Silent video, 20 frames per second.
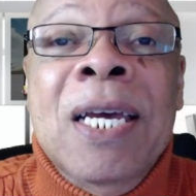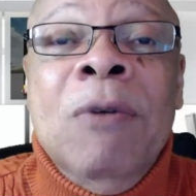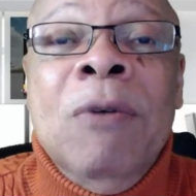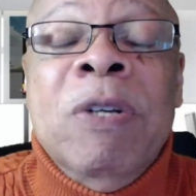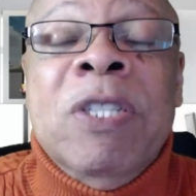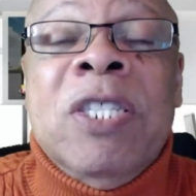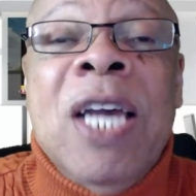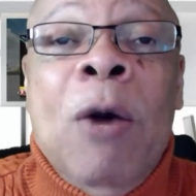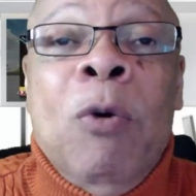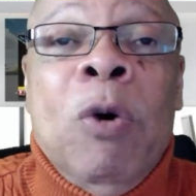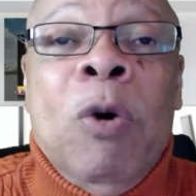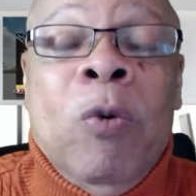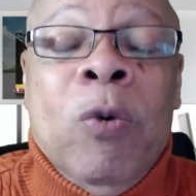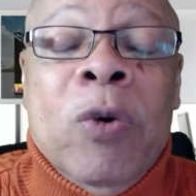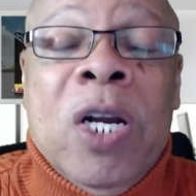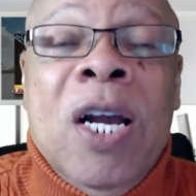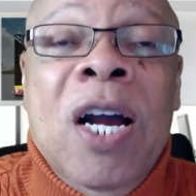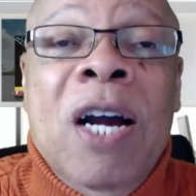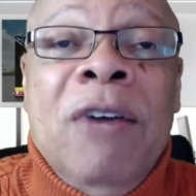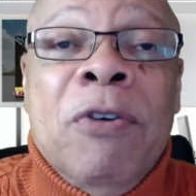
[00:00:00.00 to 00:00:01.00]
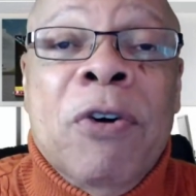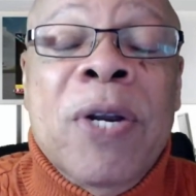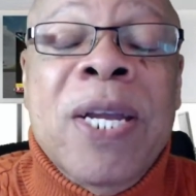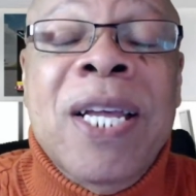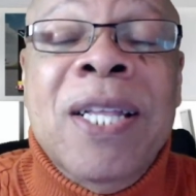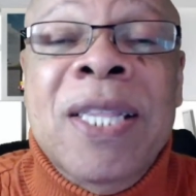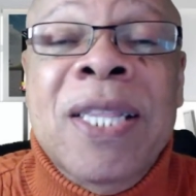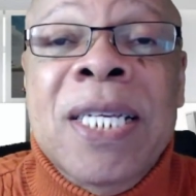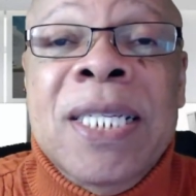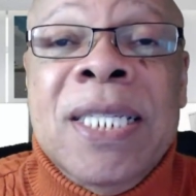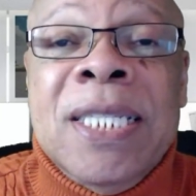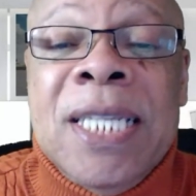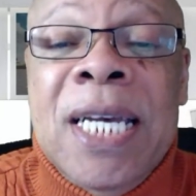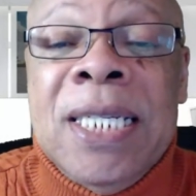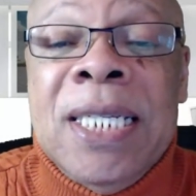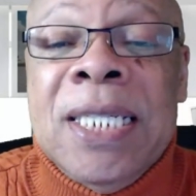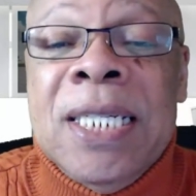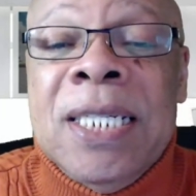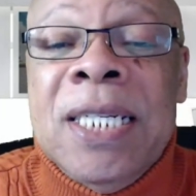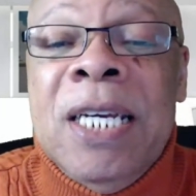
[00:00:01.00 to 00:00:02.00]
which I will cover in this
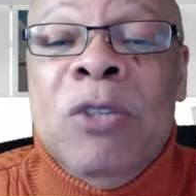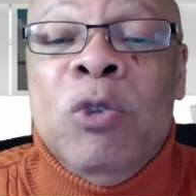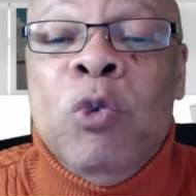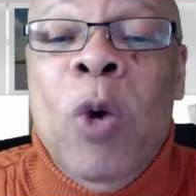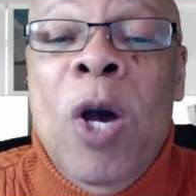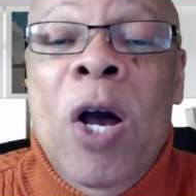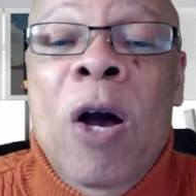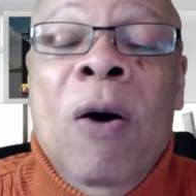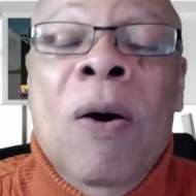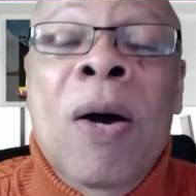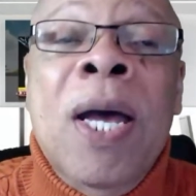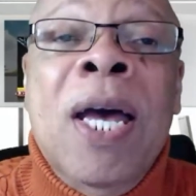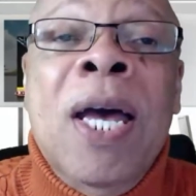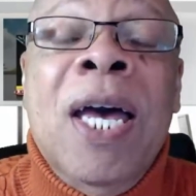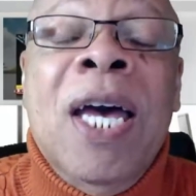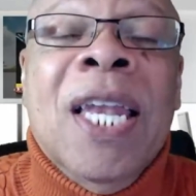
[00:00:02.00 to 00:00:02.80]
session as well.